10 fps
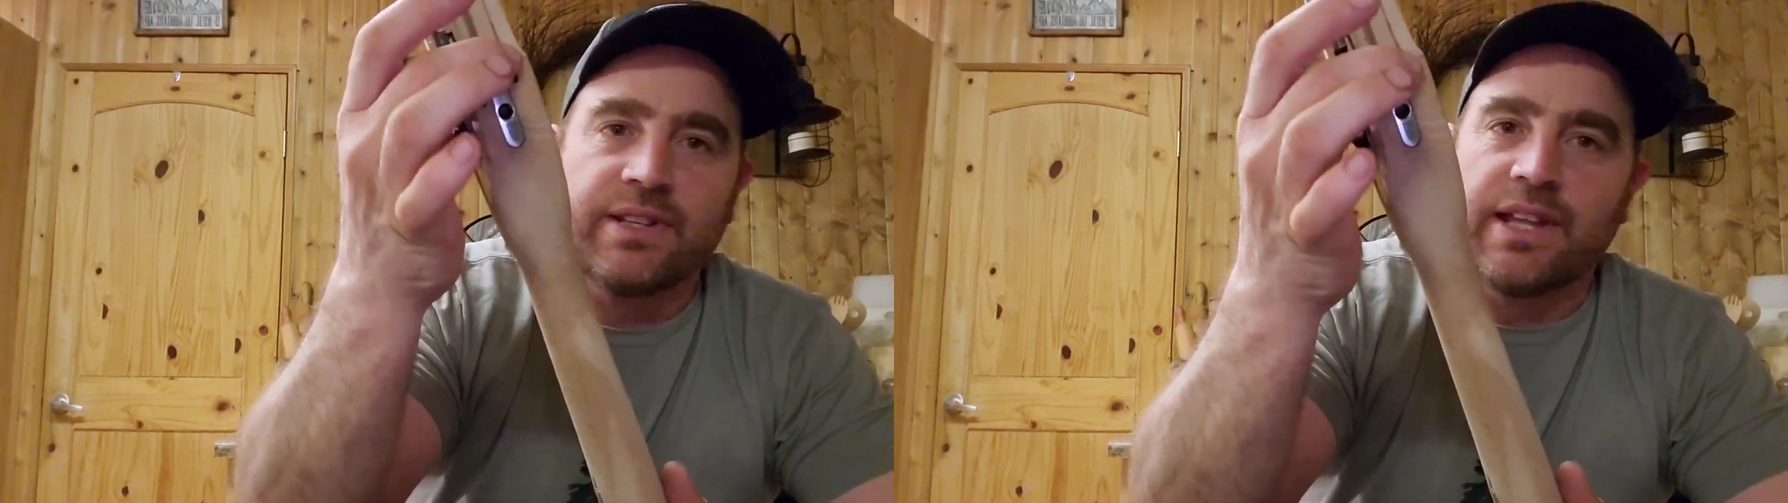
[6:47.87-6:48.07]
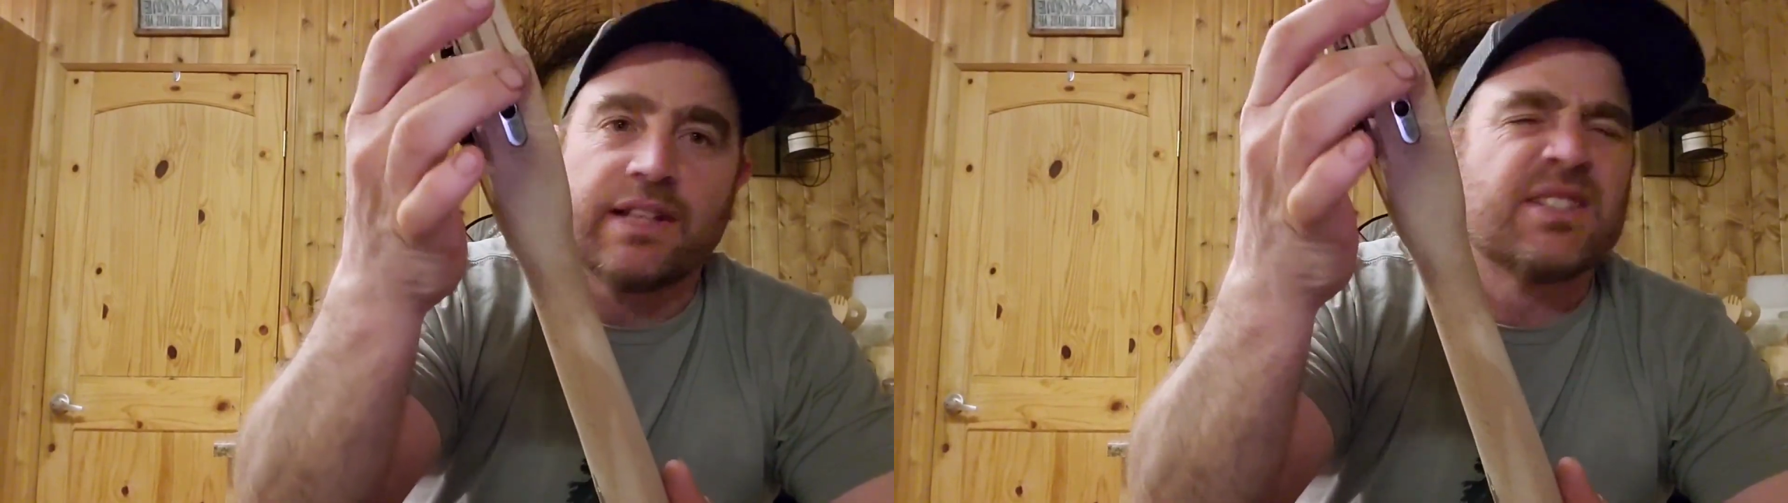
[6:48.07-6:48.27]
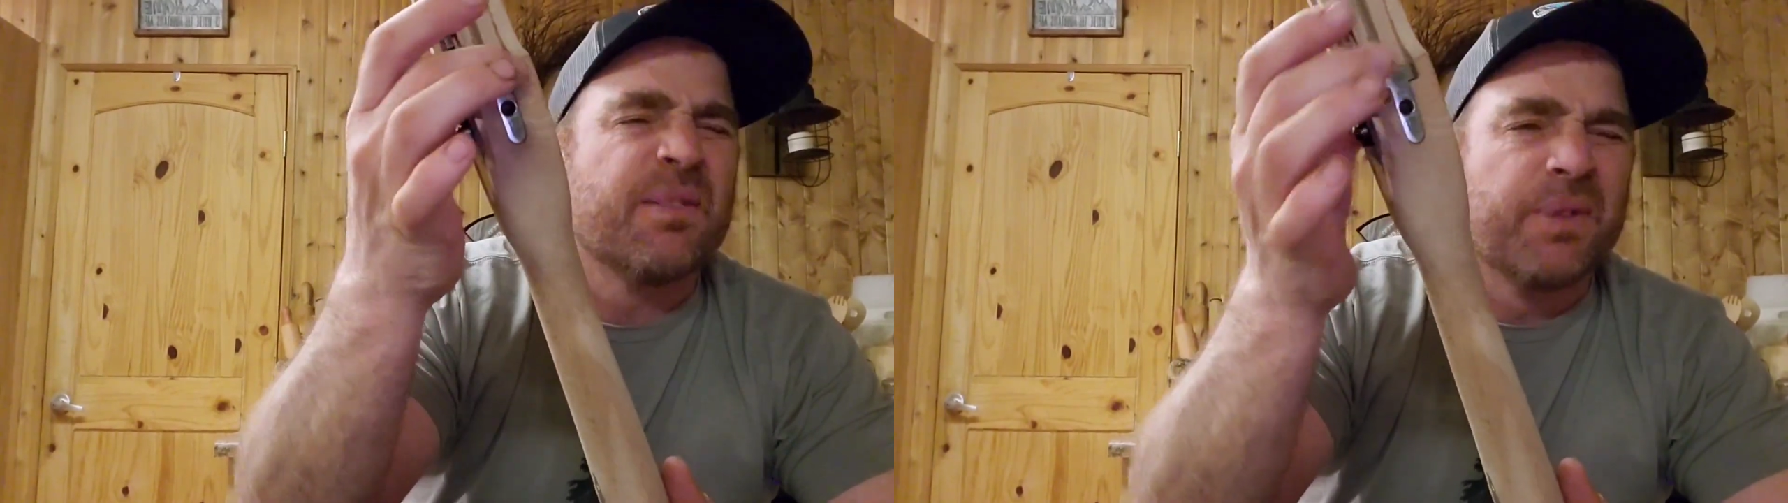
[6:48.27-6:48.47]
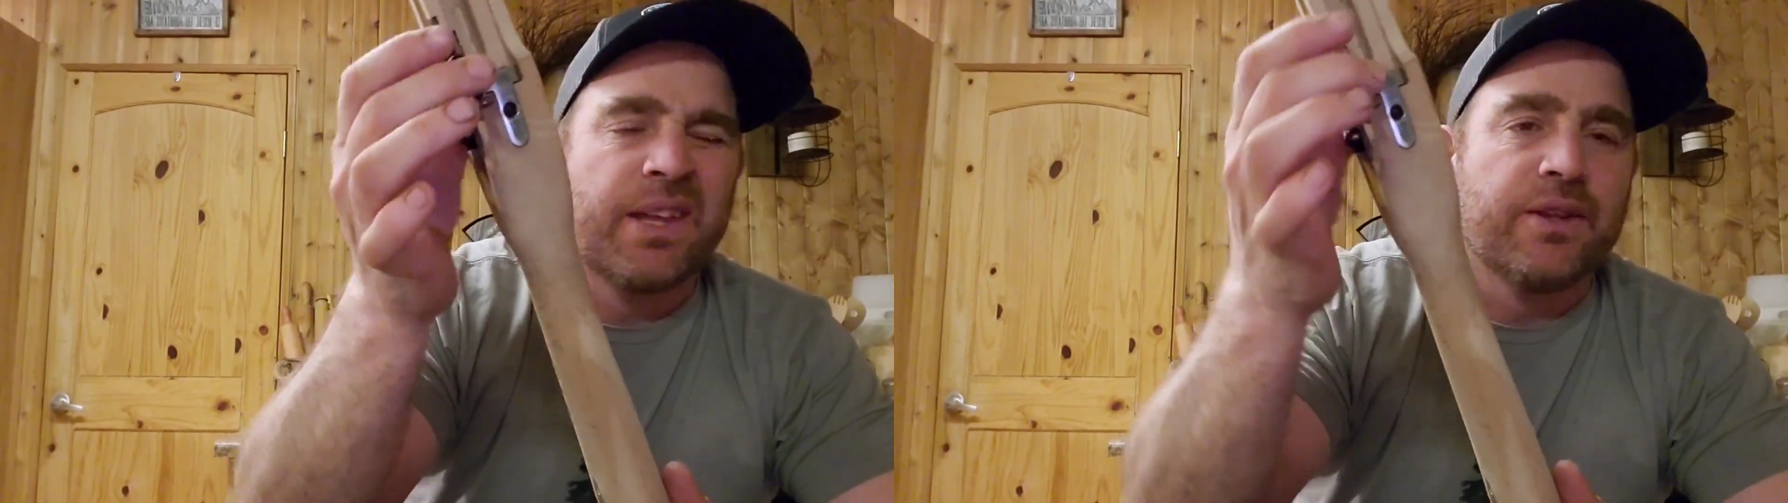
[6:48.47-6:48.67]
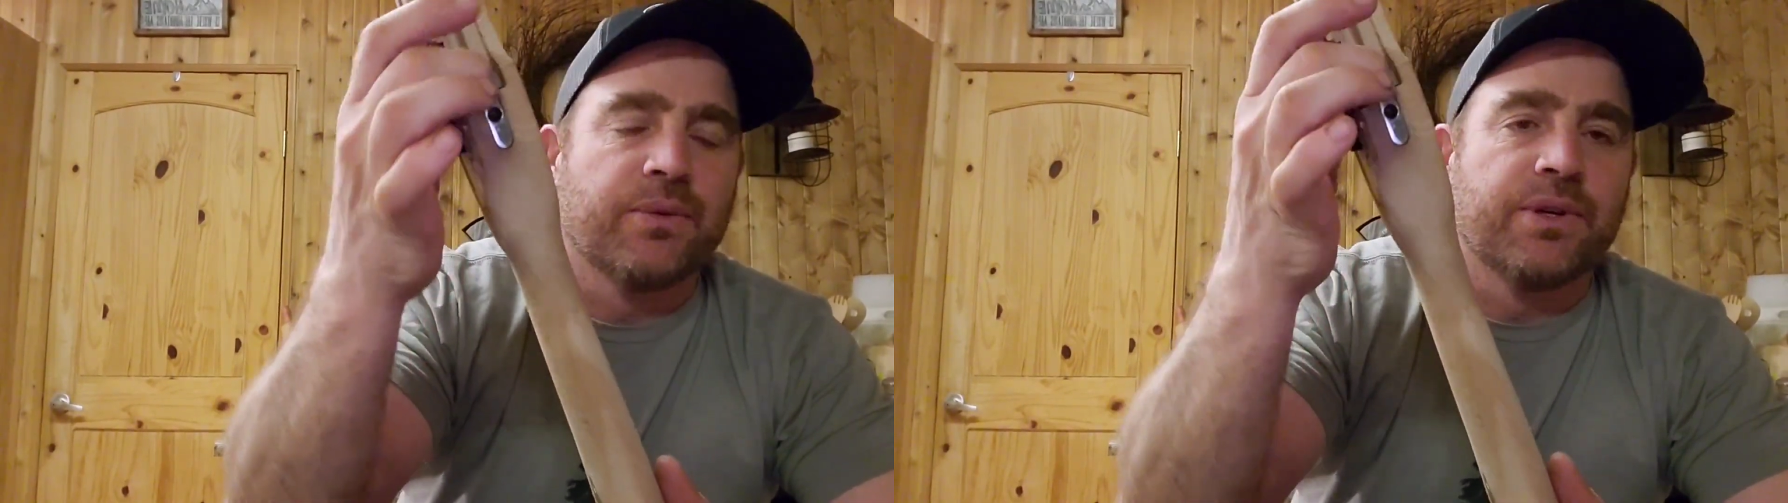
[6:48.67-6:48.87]
like some of the
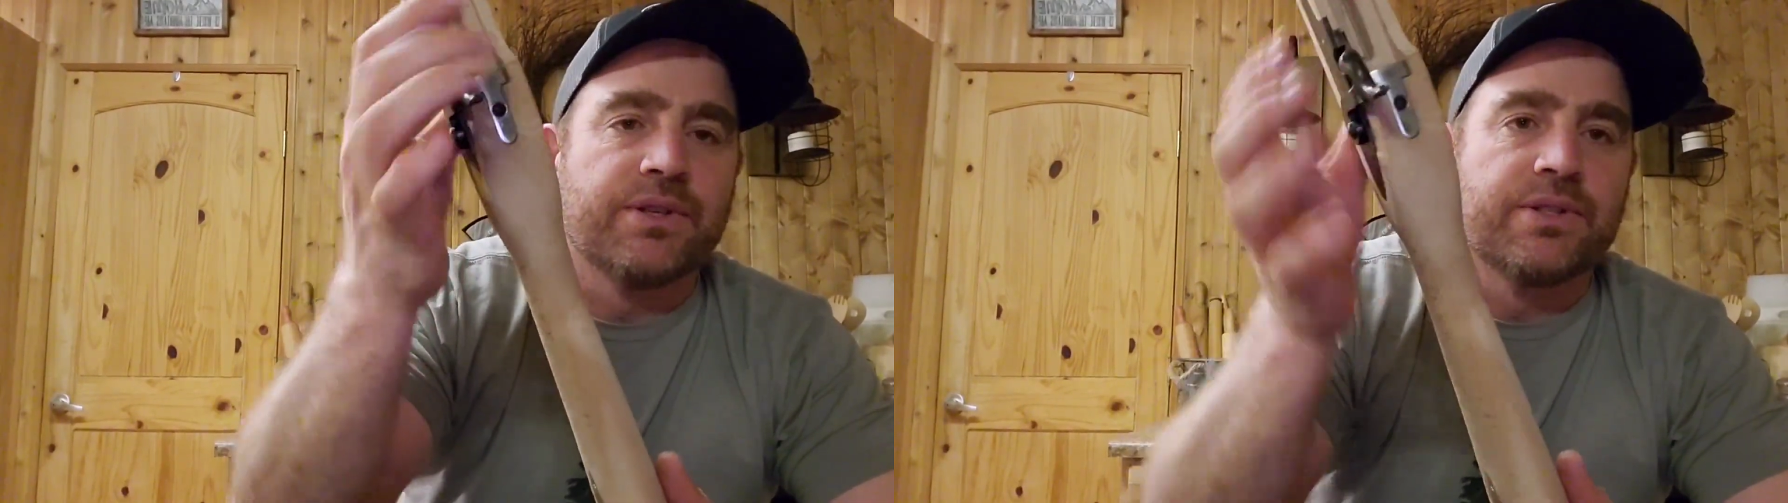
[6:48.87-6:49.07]
other wood.